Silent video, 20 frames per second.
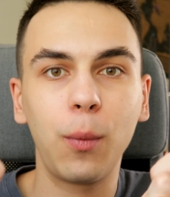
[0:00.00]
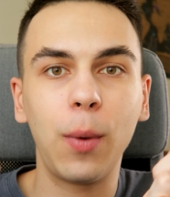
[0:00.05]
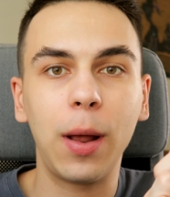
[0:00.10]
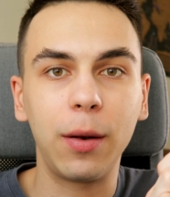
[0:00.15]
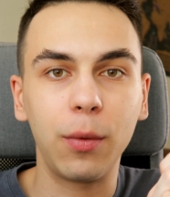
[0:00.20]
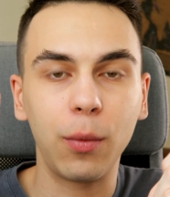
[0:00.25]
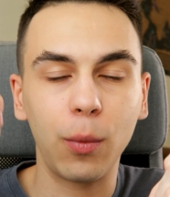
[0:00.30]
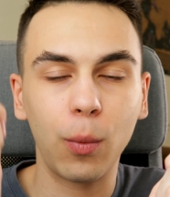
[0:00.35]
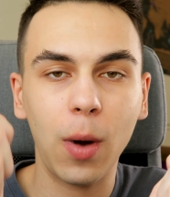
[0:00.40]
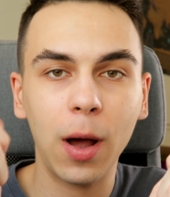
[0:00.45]

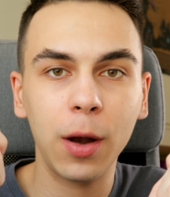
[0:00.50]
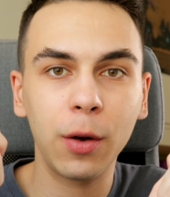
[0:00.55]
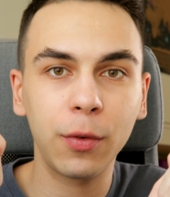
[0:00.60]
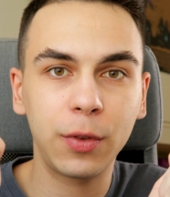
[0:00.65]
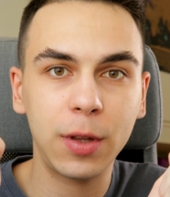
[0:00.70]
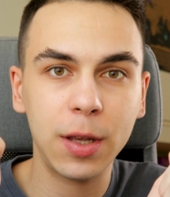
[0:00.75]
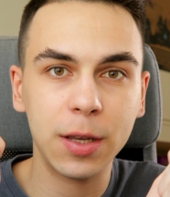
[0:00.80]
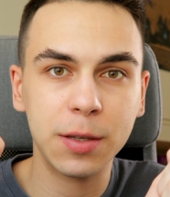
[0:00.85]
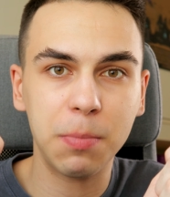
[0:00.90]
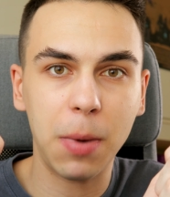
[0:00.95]
When one
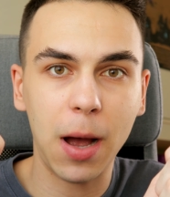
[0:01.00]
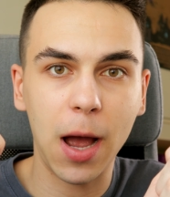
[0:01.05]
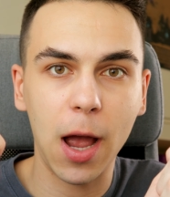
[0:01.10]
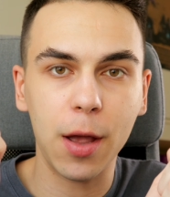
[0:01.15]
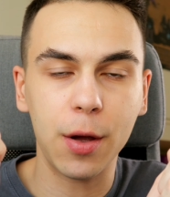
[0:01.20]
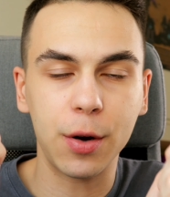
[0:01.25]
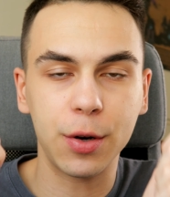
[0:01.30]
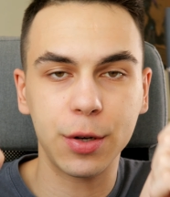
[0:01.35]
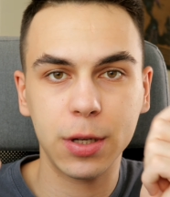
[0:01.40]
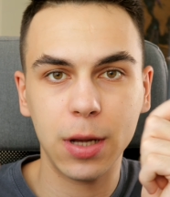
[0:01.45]
of these
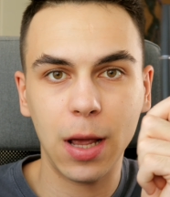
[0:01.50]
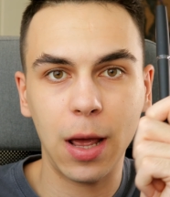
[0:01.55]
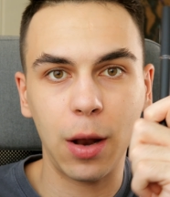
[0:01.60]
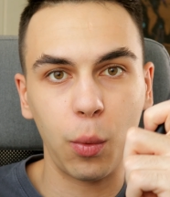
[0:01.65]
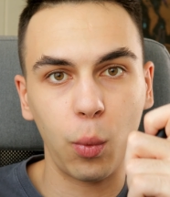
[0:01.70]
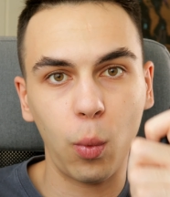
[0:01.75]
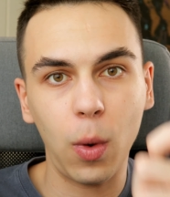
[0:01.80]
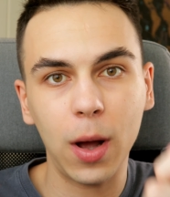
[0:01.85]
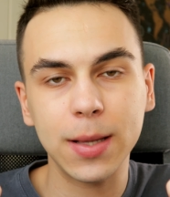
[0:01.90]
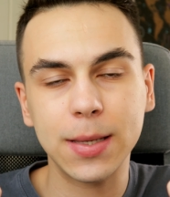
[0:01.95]
buyers
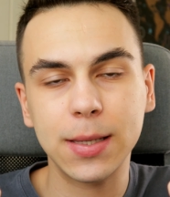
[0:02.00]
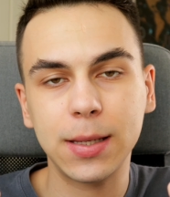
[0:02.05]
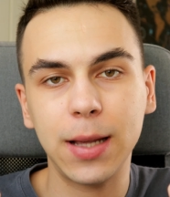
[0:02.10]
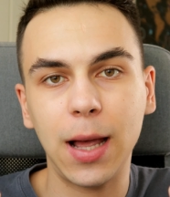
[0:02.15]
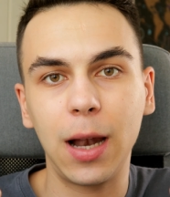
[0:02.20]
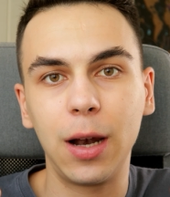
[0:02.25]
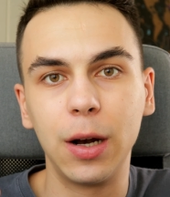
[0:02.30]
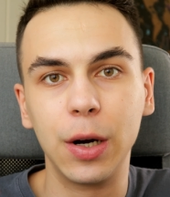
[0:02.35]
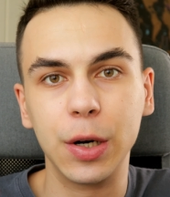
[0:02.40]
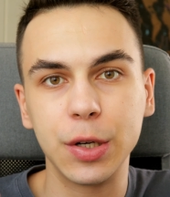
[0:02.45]
and one
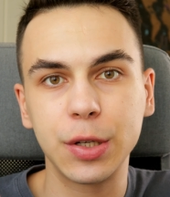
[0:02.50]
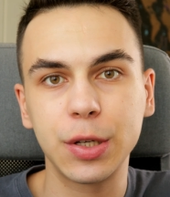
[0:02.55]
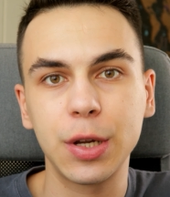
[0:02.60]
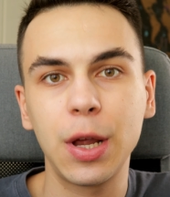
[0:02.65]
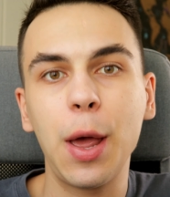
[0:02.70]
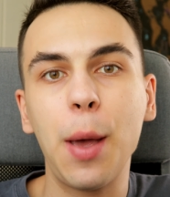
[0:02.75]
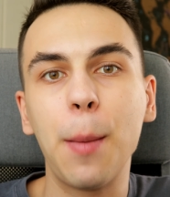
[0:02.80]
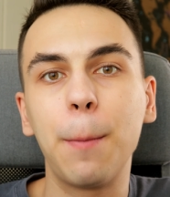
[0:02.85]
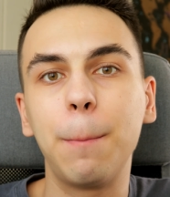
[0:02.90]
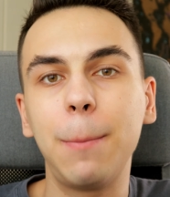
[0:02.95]
sellers
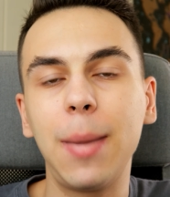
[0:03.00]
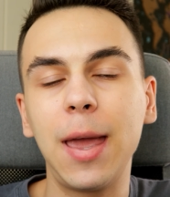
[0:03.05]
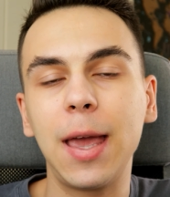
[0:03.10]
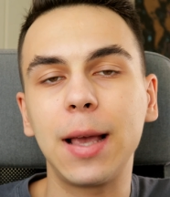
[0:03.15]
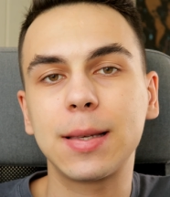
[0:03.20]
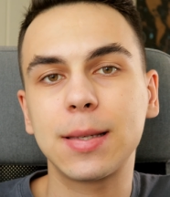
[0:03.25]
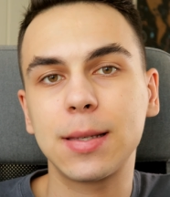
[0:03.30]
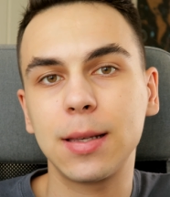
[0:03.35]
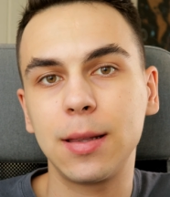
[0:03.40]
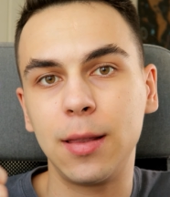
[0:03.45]

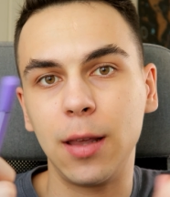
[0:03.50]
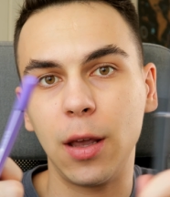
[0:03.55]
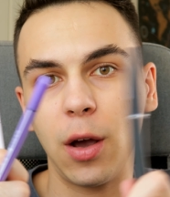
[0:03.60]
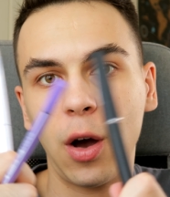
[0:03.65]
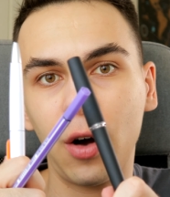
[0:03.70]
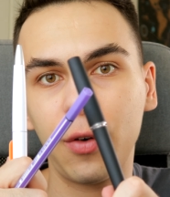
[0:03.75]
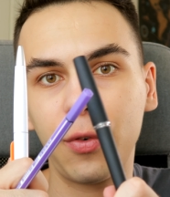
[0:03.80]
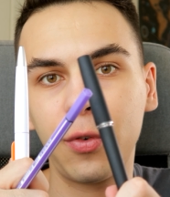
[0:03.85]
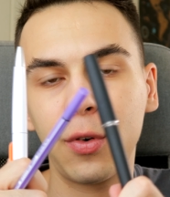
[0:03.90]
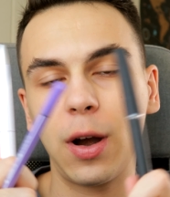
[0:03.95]
makes the
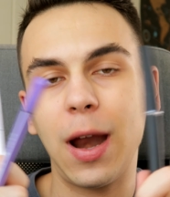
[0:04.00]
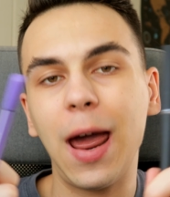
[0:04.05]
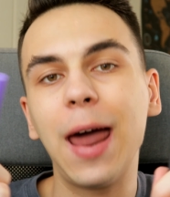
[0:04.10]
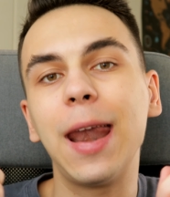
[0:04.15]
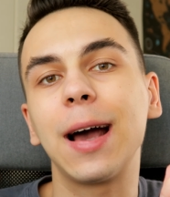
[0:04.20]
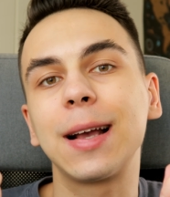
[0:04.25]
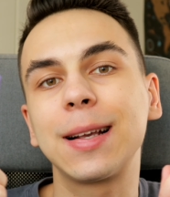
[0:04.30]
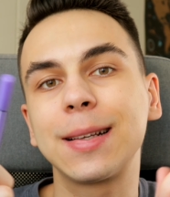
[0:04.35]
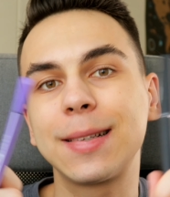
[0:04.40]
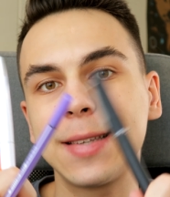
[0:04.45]
offer
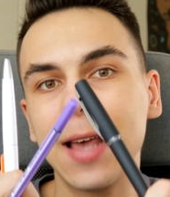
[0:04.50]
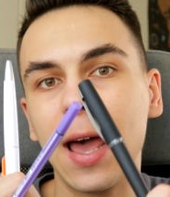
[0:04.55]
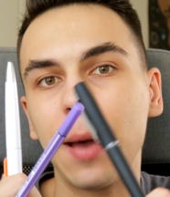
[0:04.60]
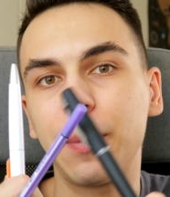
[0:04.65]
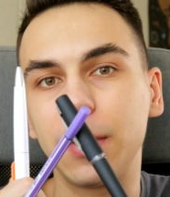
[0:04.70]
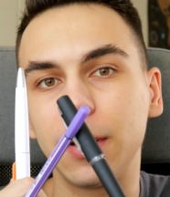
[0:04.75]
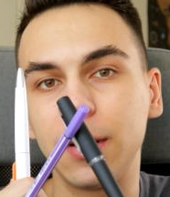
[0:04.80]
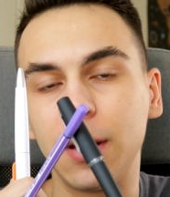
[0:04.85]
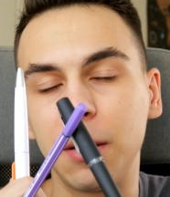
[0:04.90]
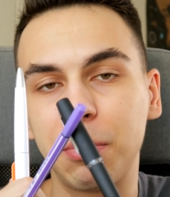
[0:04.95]
and
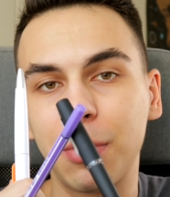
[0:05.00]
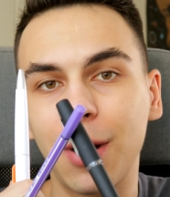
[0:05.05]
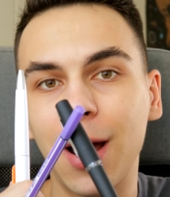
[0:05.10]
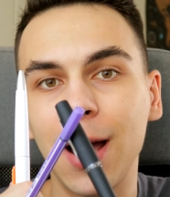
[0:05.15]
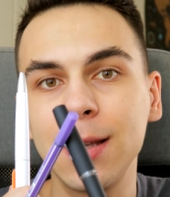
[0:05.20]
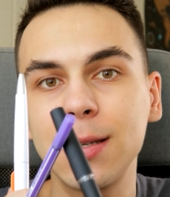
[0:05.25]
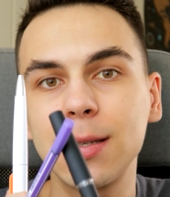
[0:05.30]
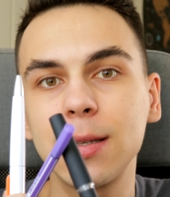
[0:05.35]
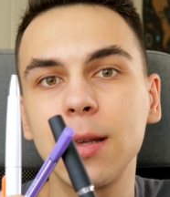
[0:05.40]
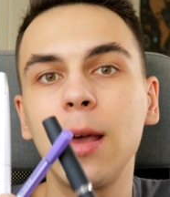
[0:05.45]
accept the
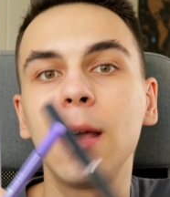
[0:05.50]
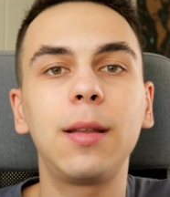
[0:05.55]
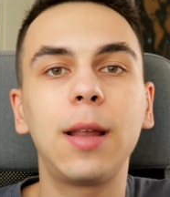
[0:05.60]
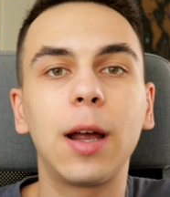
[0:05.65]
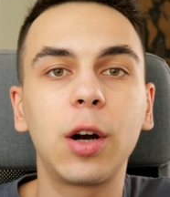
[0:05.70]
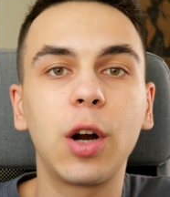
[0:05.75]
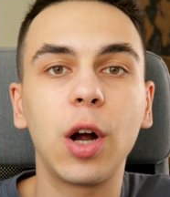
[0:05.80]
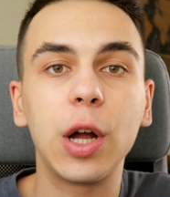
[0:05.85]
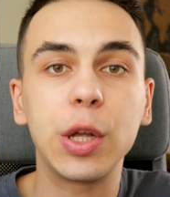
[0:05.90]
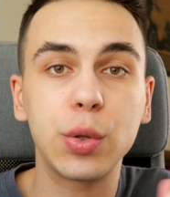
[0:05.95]
price,
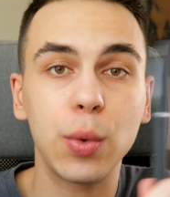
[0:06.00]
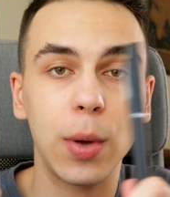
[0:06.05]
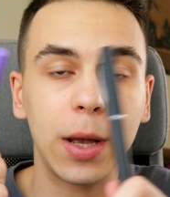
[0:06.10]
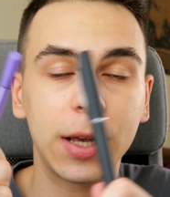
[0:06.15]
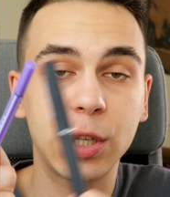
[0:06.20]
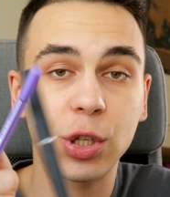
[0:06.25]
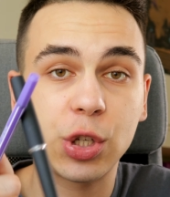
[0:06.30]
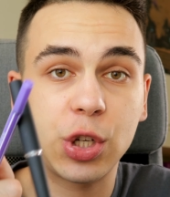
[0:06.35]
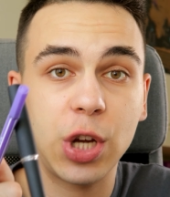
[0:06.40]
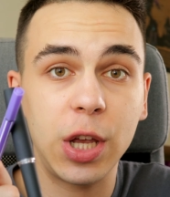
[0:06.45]
they are going to
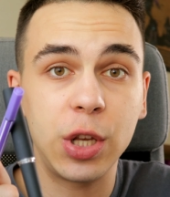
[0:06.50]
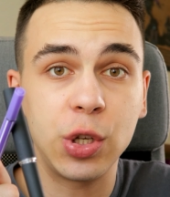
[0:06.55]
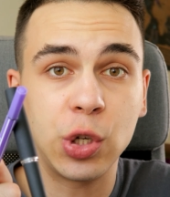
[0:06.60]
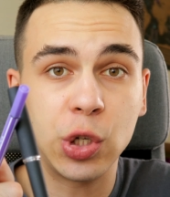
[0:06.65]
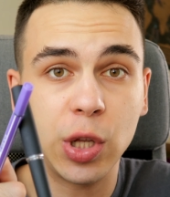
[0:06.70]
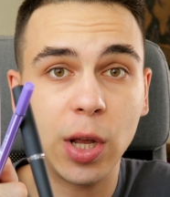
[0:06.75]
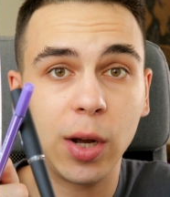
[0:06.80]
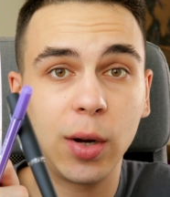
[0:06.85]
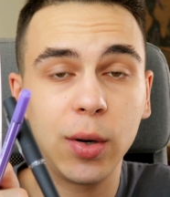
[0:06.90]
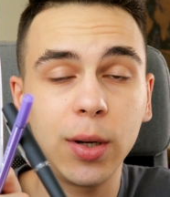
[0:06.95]

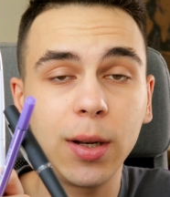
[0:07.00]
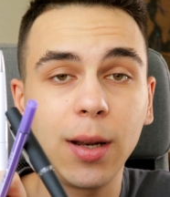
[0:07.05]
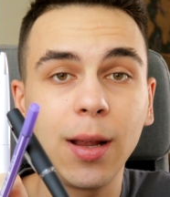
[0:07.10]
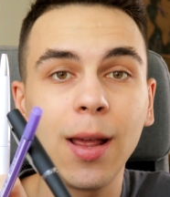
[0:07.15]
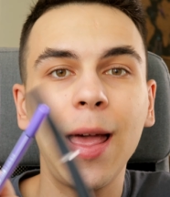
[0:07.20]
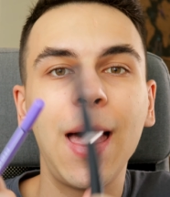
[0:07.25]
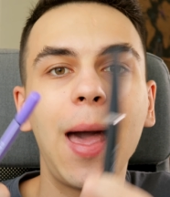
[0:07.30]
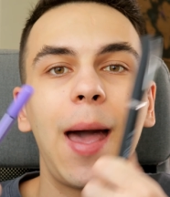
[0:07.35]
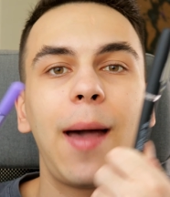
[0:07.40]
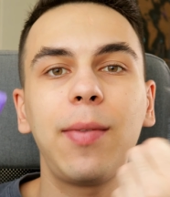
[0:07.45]
exchange the good
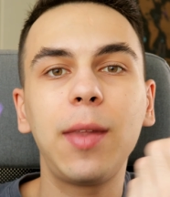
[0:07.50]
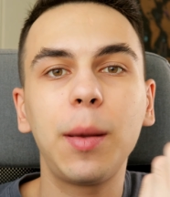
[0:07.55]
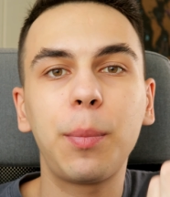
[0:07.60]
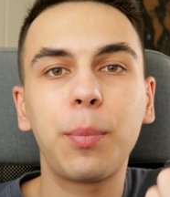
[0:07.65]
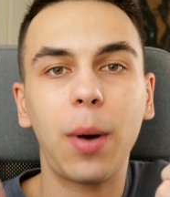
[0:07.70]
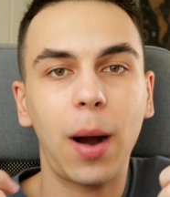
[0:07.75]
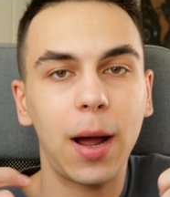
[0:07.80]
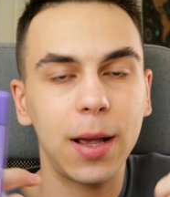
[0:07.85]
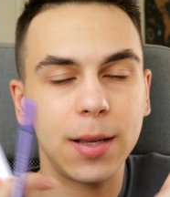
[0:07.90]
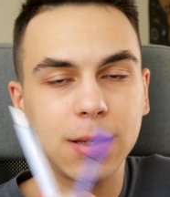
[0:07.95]
and the
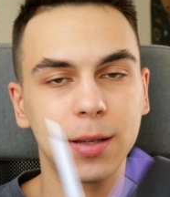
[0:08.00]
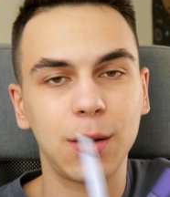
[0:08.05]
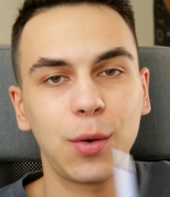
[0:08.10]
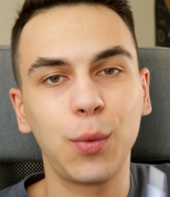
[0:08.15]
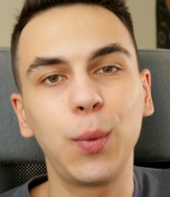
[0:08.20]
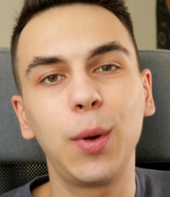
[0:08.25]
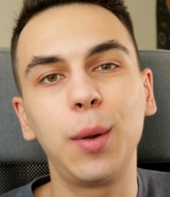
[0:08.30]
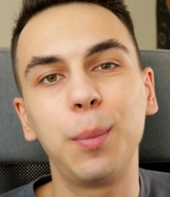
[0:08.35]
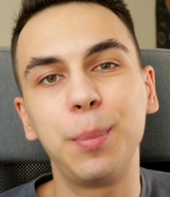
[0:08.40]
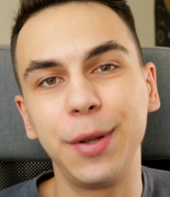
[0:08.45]
price
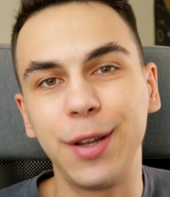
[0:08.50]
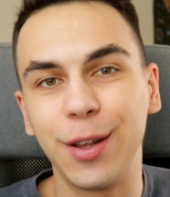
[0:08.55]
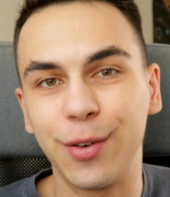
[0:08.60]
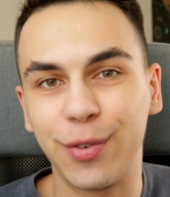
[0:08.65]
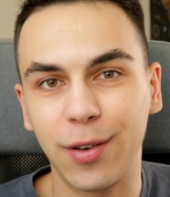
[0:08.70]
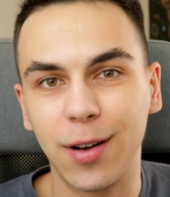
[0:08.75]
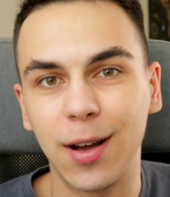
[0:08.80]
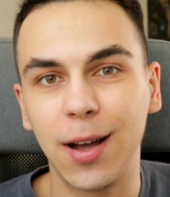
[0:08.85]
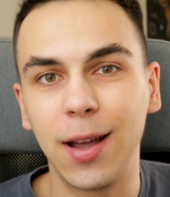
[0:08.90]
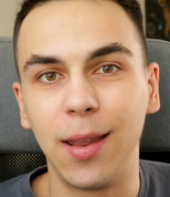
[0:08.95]
will be
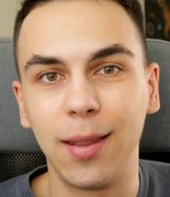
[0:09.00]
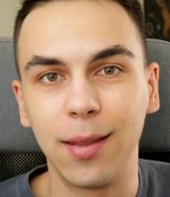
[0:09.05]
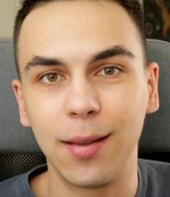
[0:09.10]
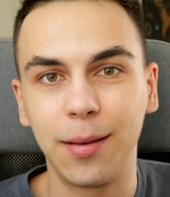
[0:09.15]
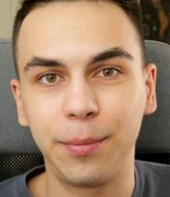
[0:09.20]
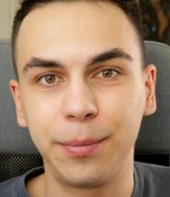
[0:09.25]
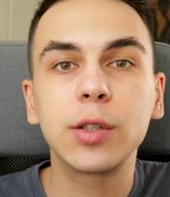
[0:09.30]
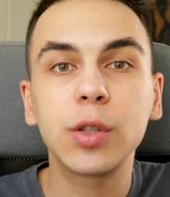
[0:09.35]
defined.